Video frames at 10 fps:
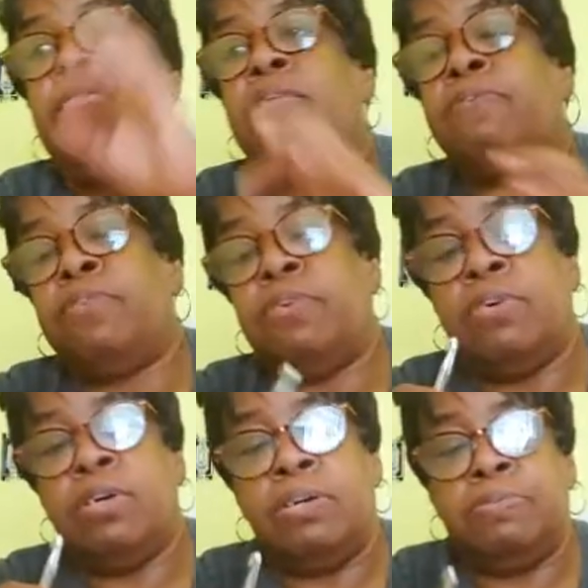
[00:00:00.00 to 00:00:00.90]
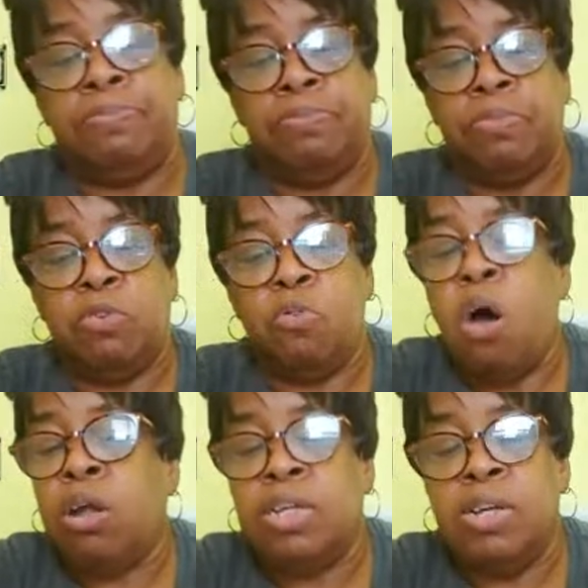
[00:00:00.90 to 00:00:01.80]
the
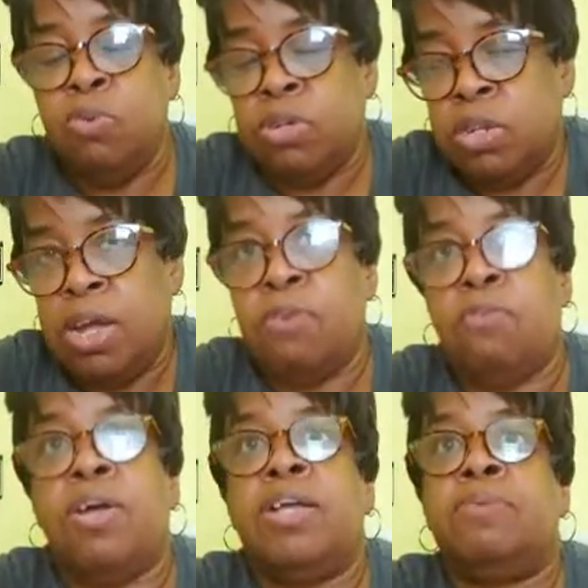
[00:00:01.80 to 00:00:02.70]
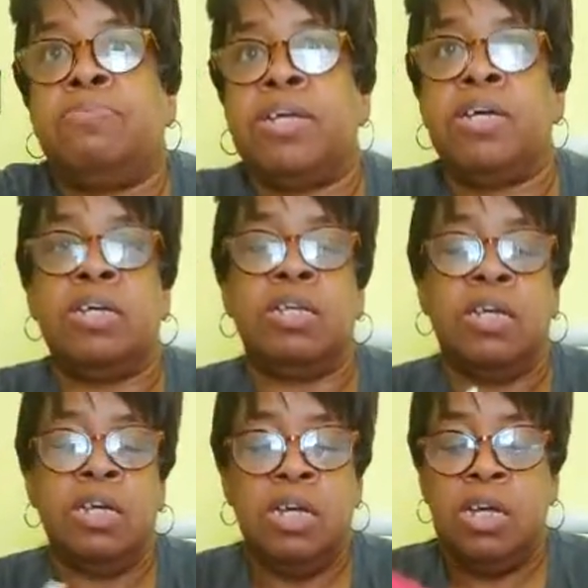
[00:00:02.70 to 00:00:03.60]
quality wasn't that great. I'm thinking
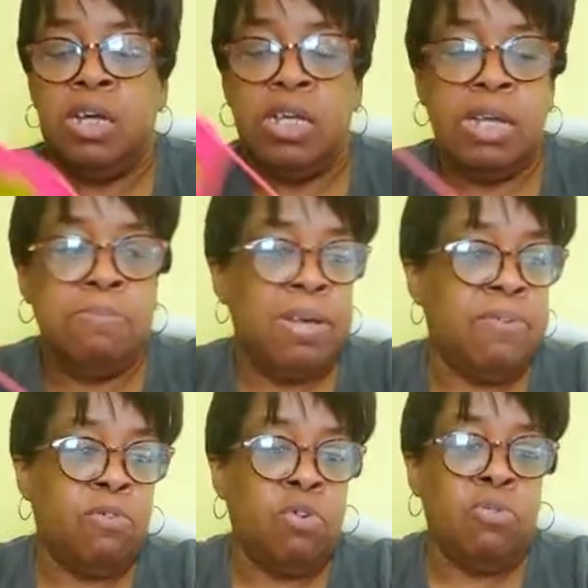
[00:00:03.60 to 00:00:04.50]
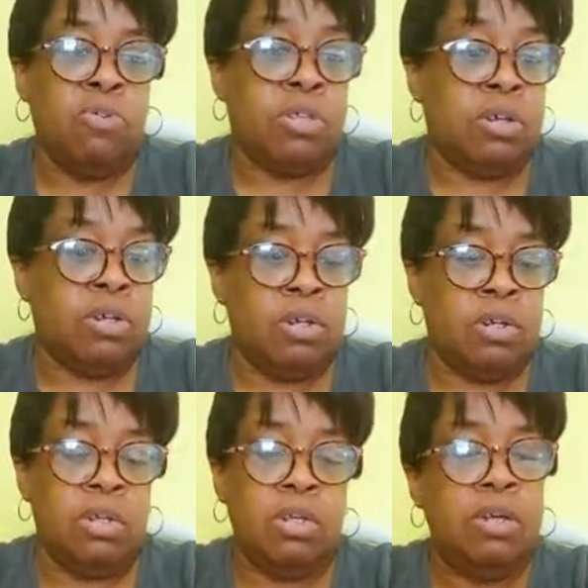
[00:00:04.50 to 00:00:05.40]
they may have thought it was a
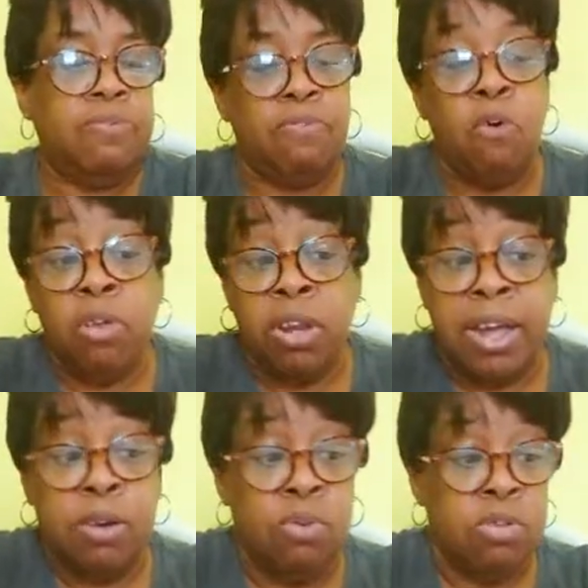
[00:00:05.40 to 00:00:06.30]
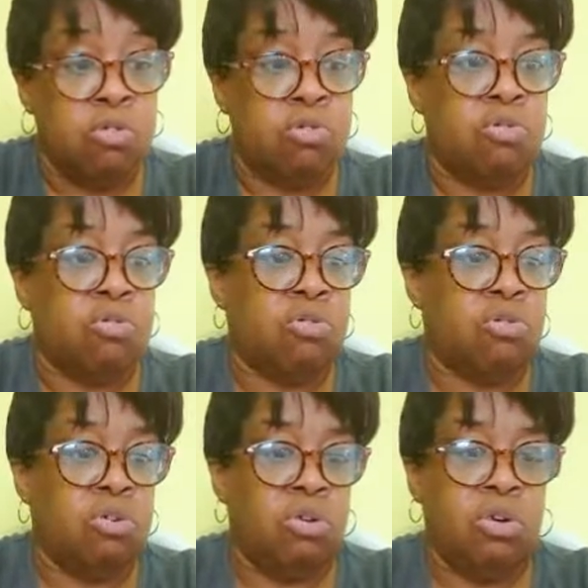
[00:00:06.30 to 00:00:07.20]
foreign language
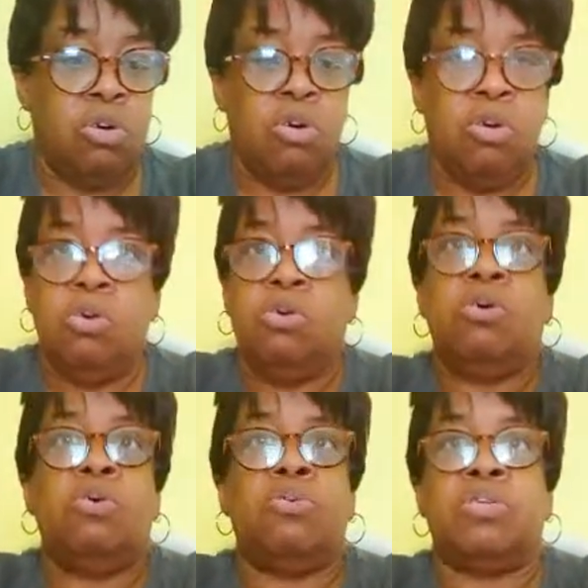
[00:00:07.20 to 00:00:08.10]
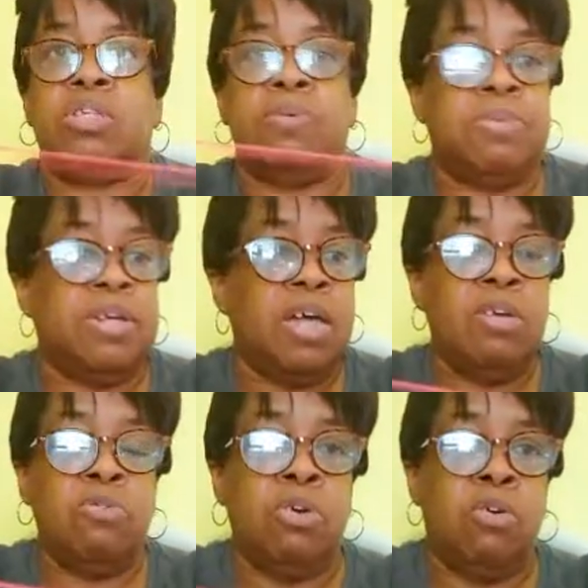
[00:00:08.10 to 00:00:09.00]
or something. I
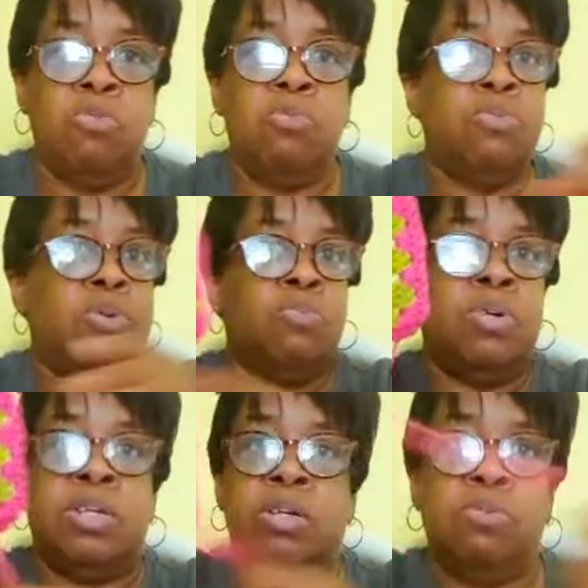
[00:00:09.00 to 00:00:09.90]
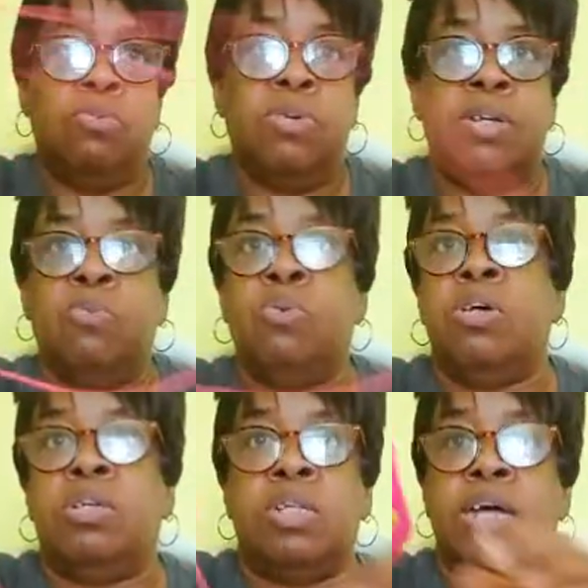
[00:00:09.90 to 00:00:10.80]
don't know what it
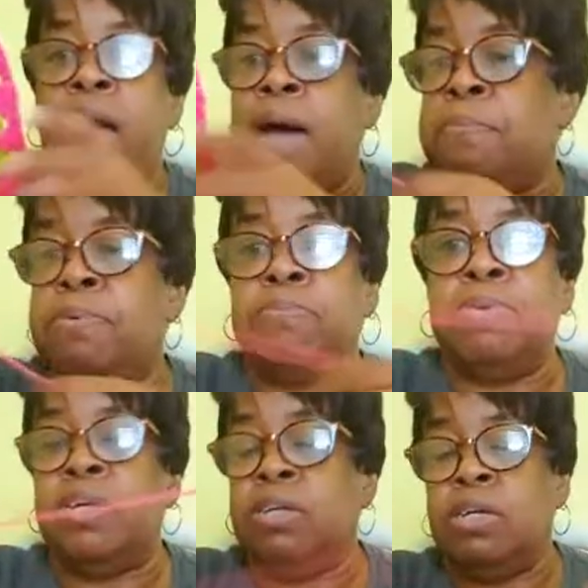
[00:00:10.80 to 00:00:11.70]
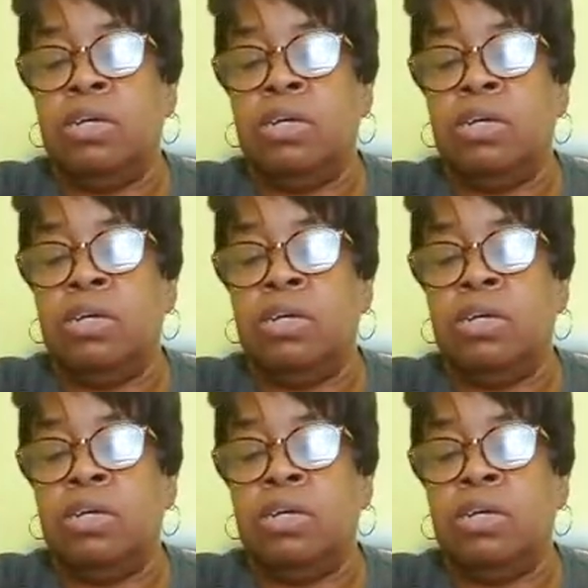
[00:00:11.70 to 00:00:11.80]
was that happened, but